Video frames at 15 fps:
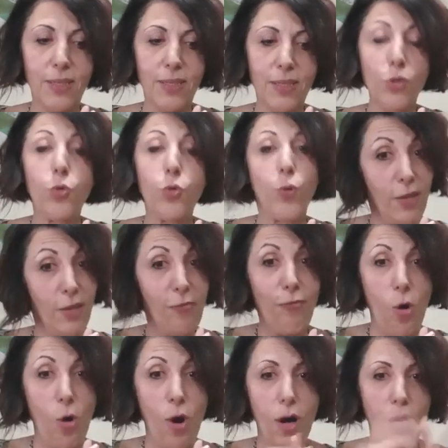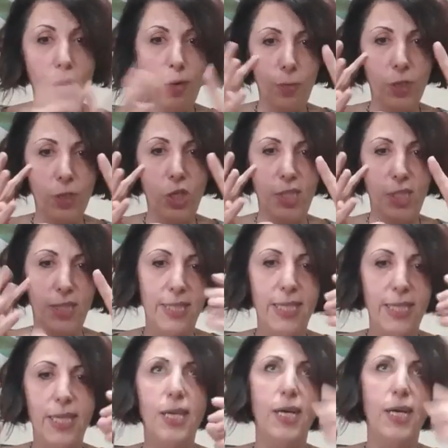24, which is
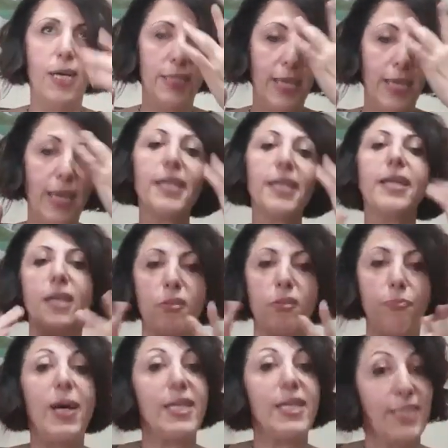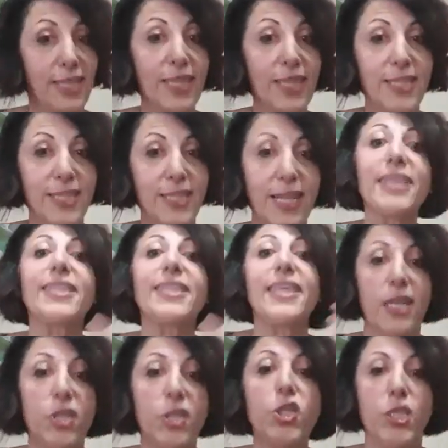the 9.5 by 6, like the
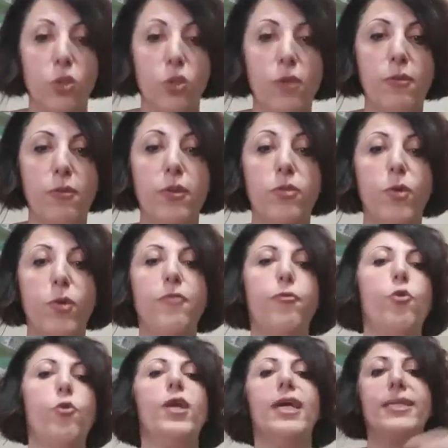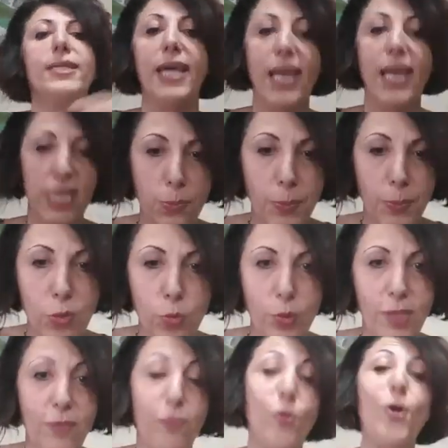LG 24, like the
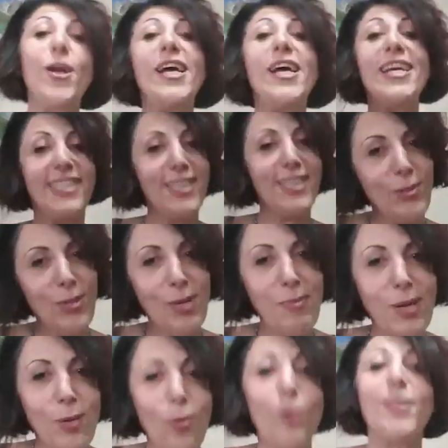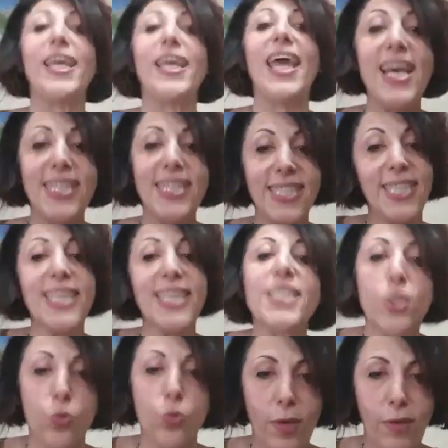SP24. This is gonna be called the
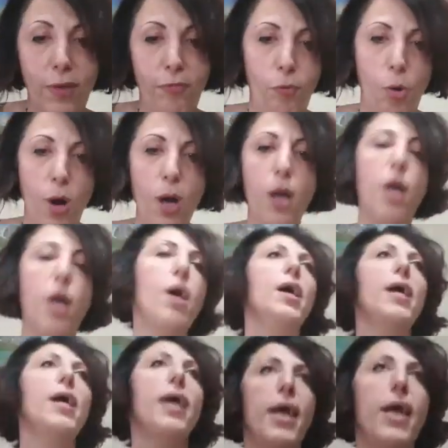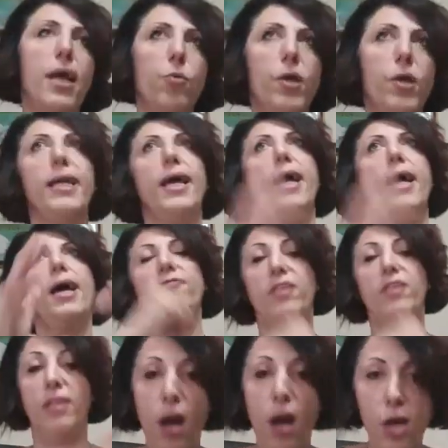SX24, and we're gonna have the
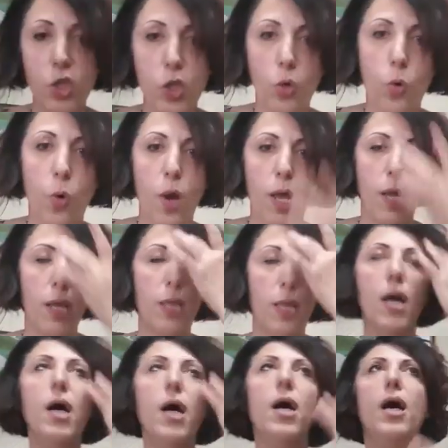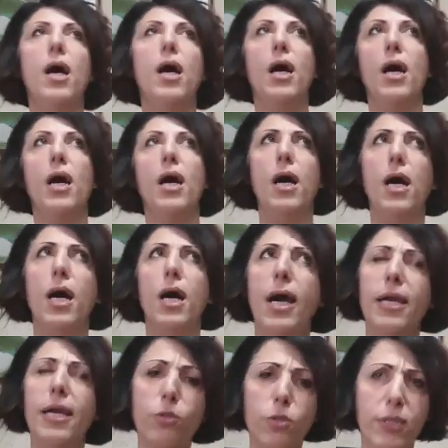larger coil.
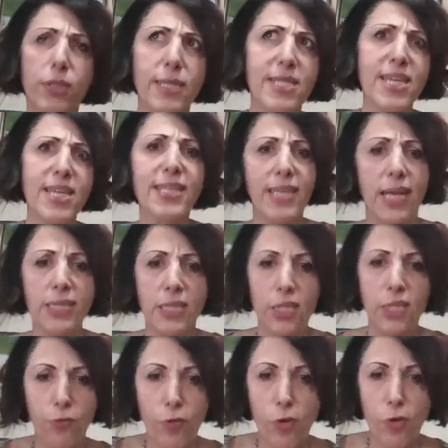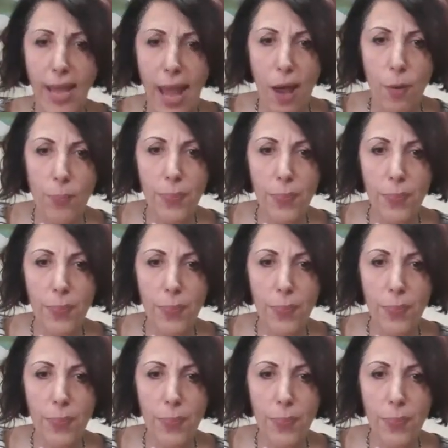I think that's it for now.